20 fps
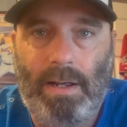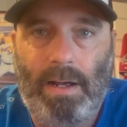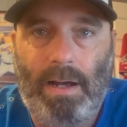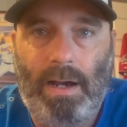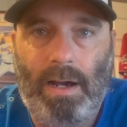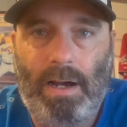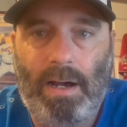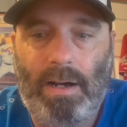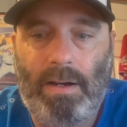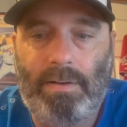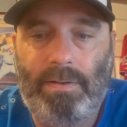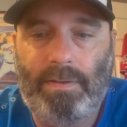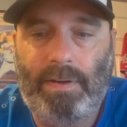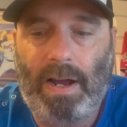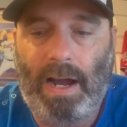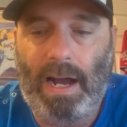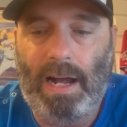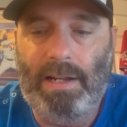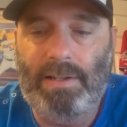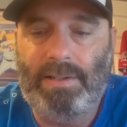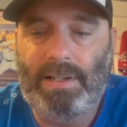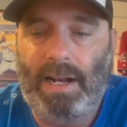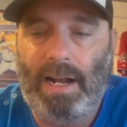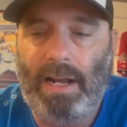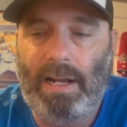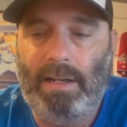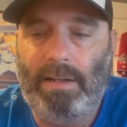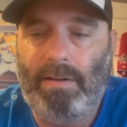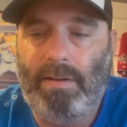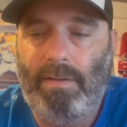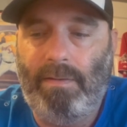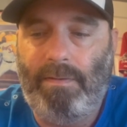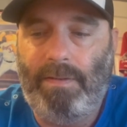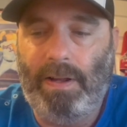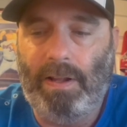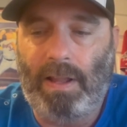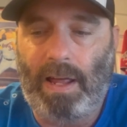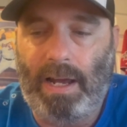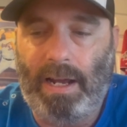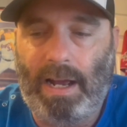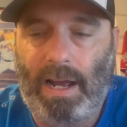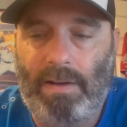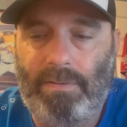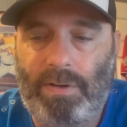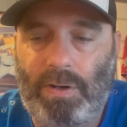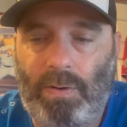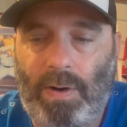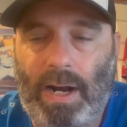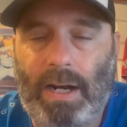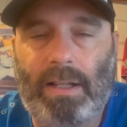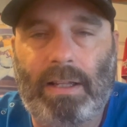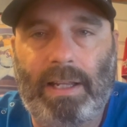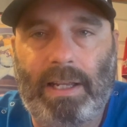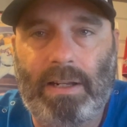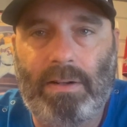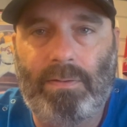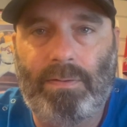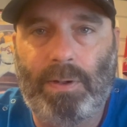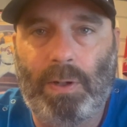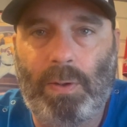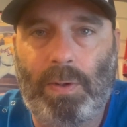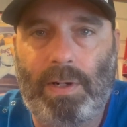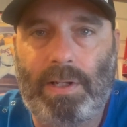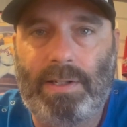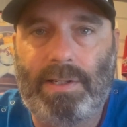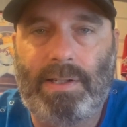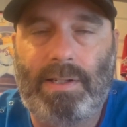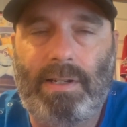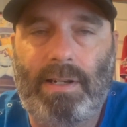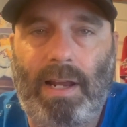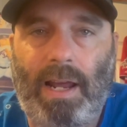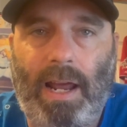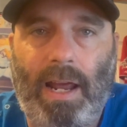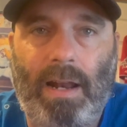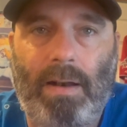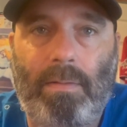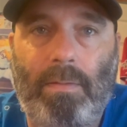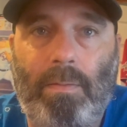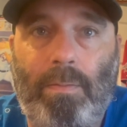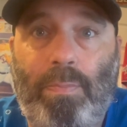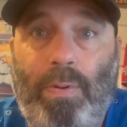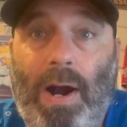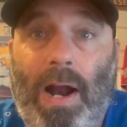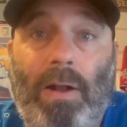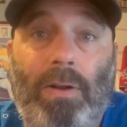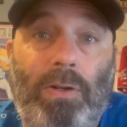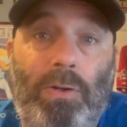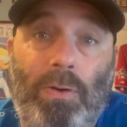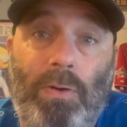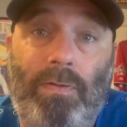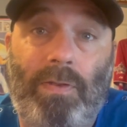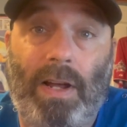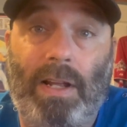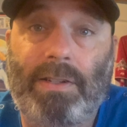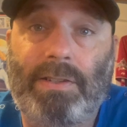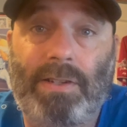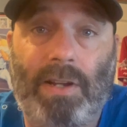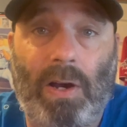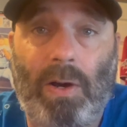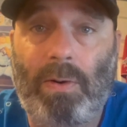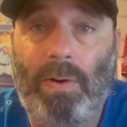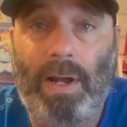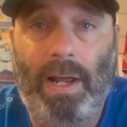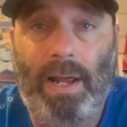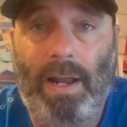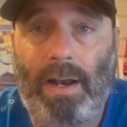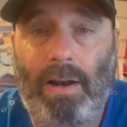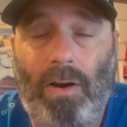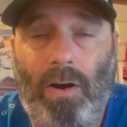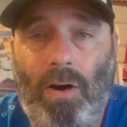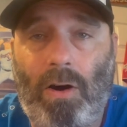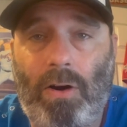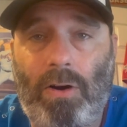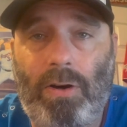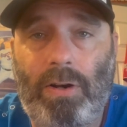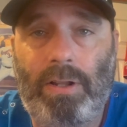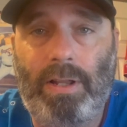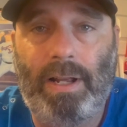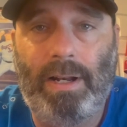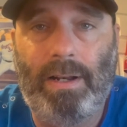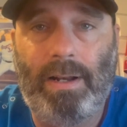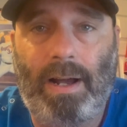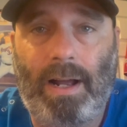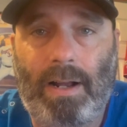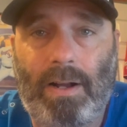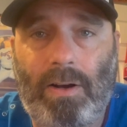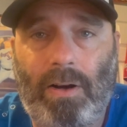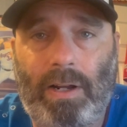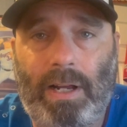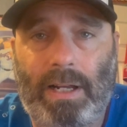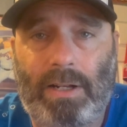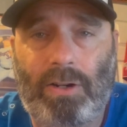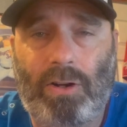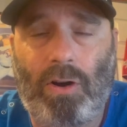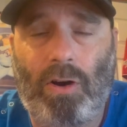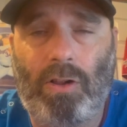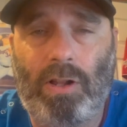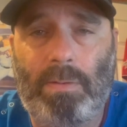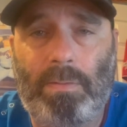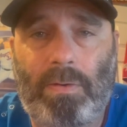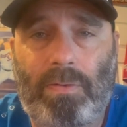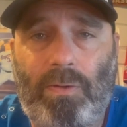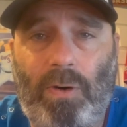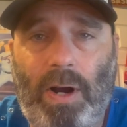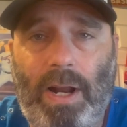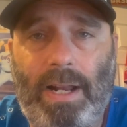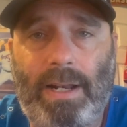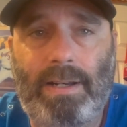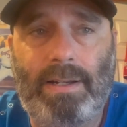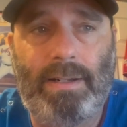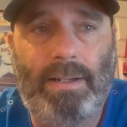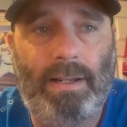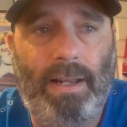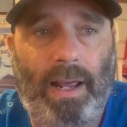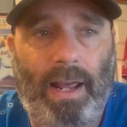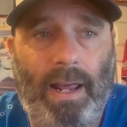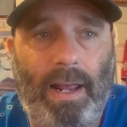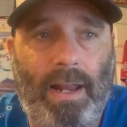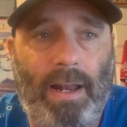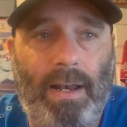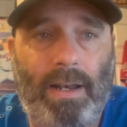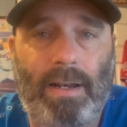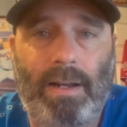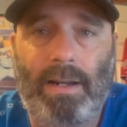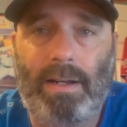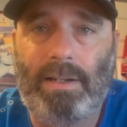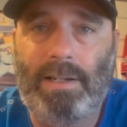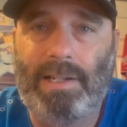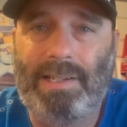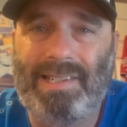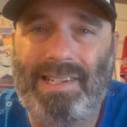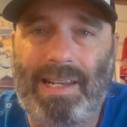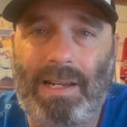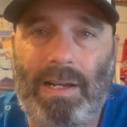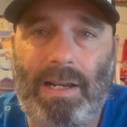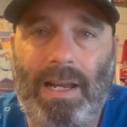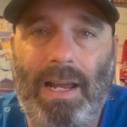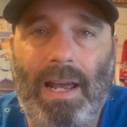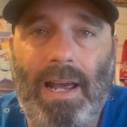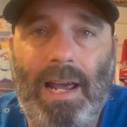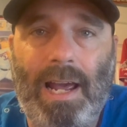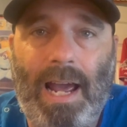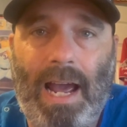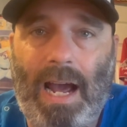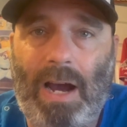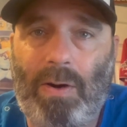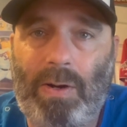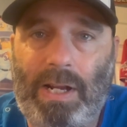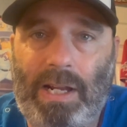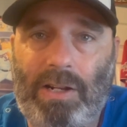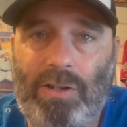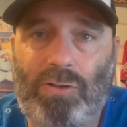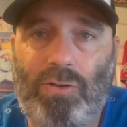of guys that I feel like I've directly influenced and proud to have done so, and honored that I get to call him a friend, and to see how he's